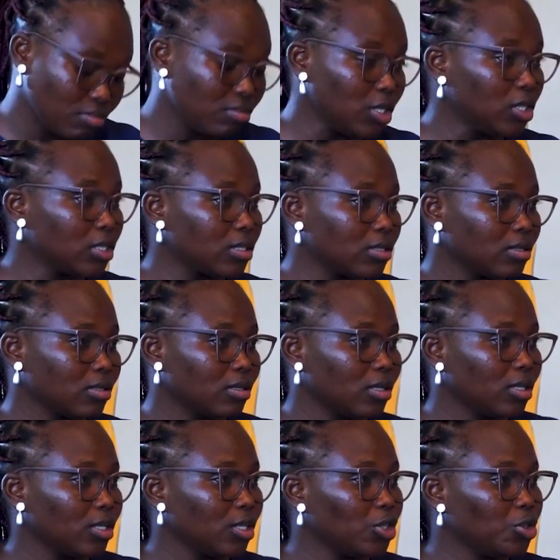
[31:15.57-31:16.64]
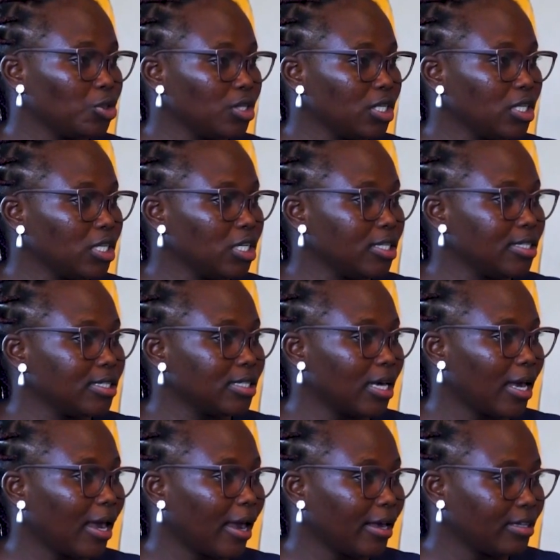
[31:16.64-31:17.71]
meat, they shouldn't eat
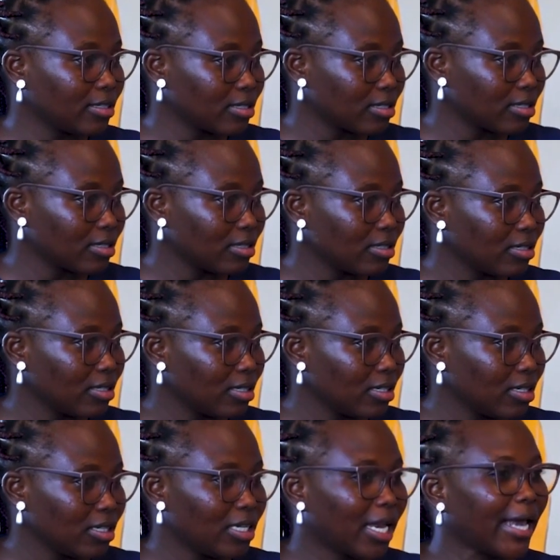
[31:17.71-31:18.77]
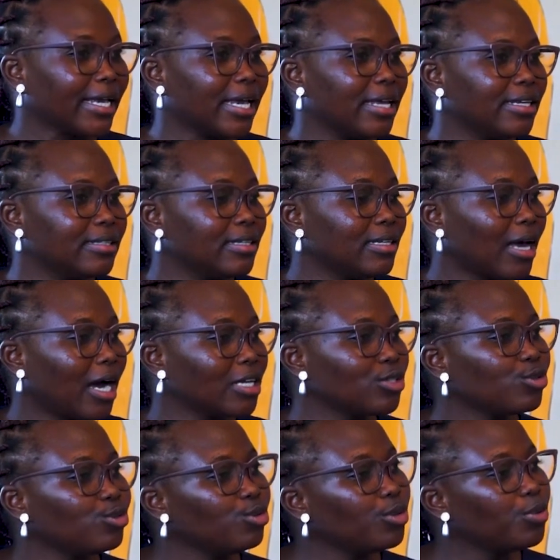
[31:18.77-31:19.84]
eggs, like anything that
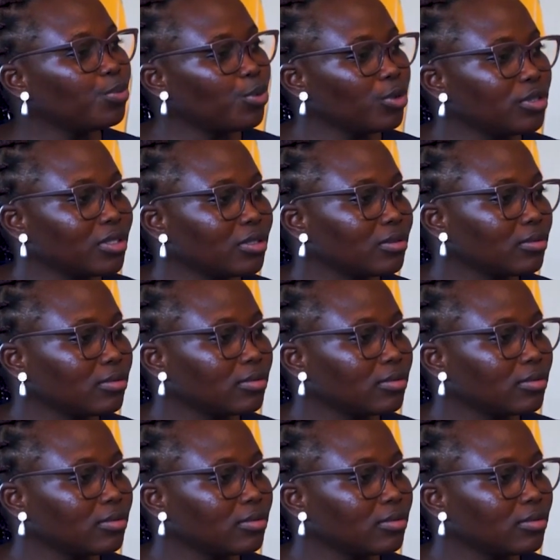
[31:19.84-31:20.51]
has to do with protein.